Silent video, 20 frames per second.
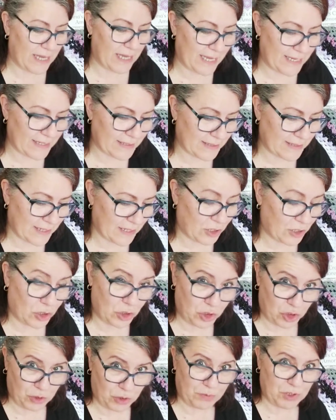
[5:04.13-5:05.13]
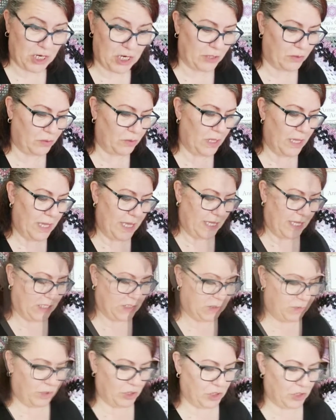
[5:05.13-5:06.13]
has a YouTube channel,
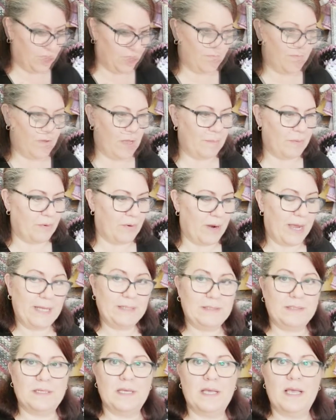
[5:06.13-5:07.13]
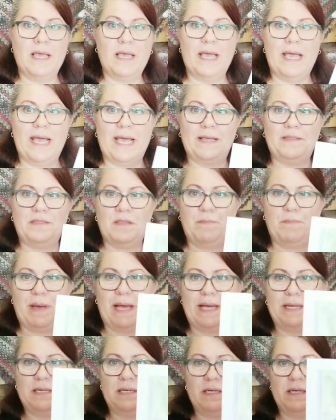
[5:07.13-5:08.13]
ExpressionFiberArts. And the
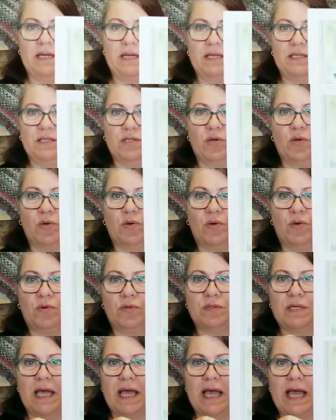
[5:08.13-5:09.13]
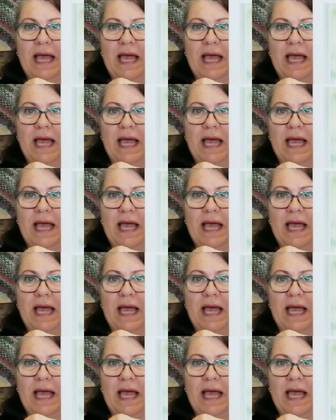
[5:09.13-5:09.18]
pattern is called